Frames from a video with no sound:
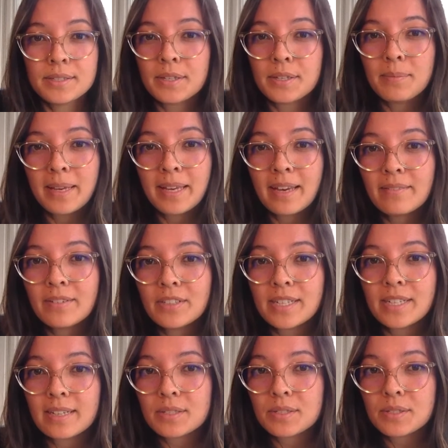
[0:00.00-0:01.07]
So you may have your
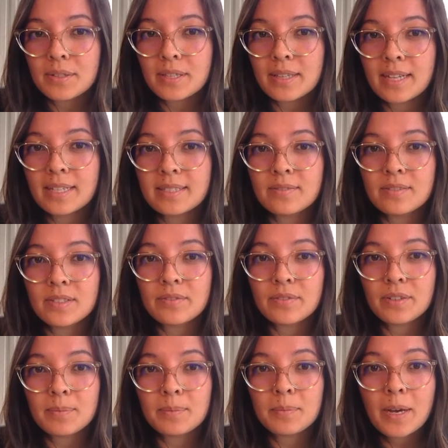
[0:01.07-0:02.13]
data stored in lots of
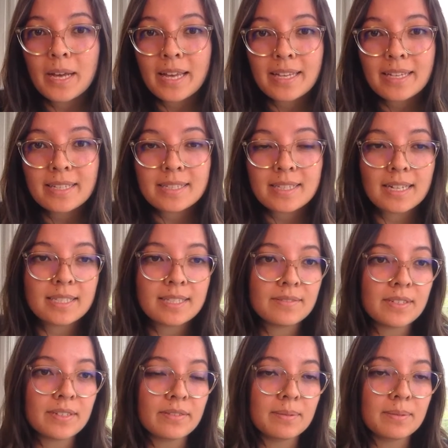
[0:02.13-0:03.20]
different ways, lots
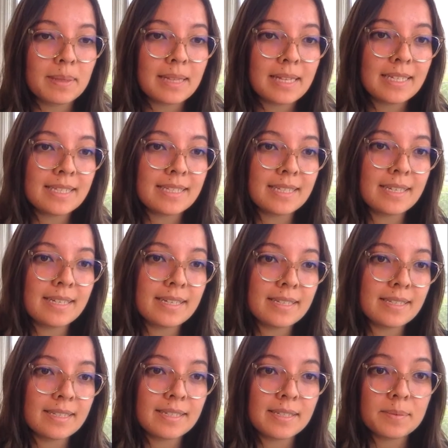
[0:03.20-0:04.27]
of different
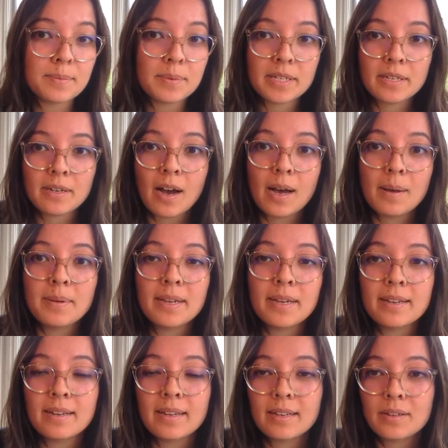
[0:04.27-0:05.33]
places. This is pretty
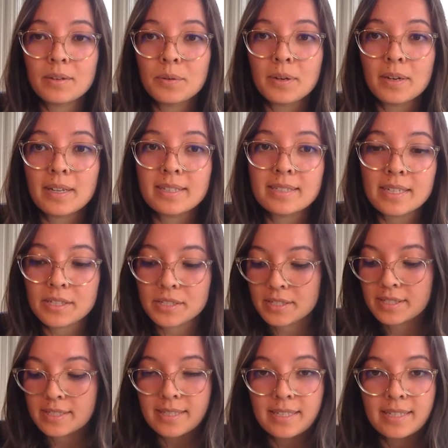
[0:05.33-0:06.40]
common in
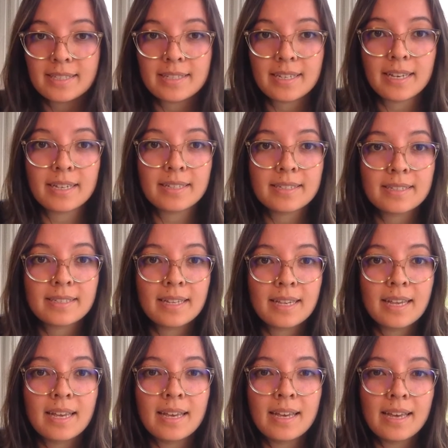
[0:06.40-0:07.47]
organizations these days.
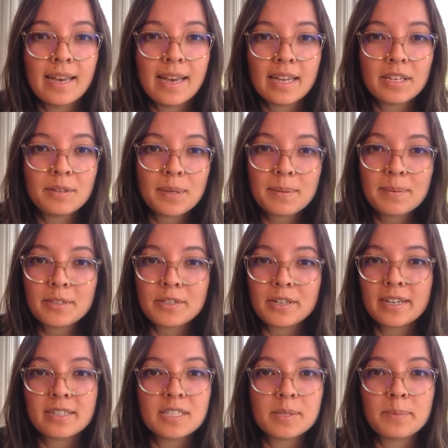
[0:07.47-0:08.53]
And you may be
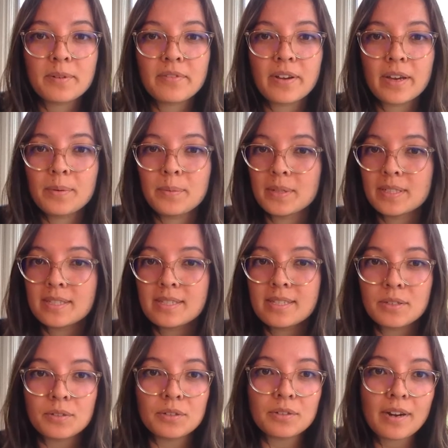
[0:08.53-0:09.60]
trying to provide one
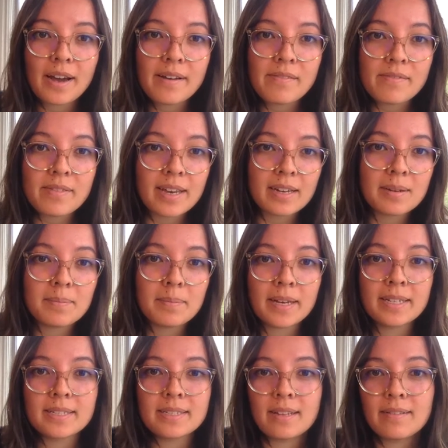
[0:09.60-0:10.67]
single graph that
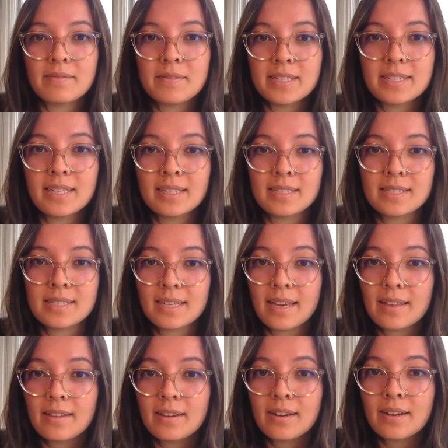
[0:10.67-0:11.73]
combines all of these things
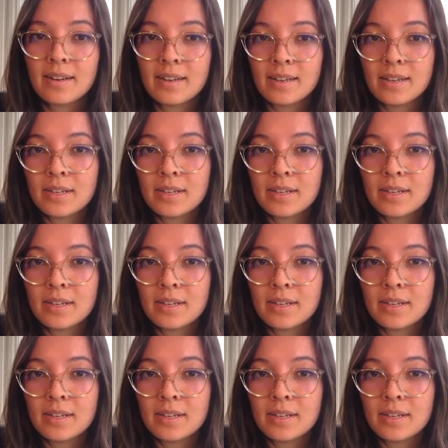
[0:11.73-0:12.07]
together.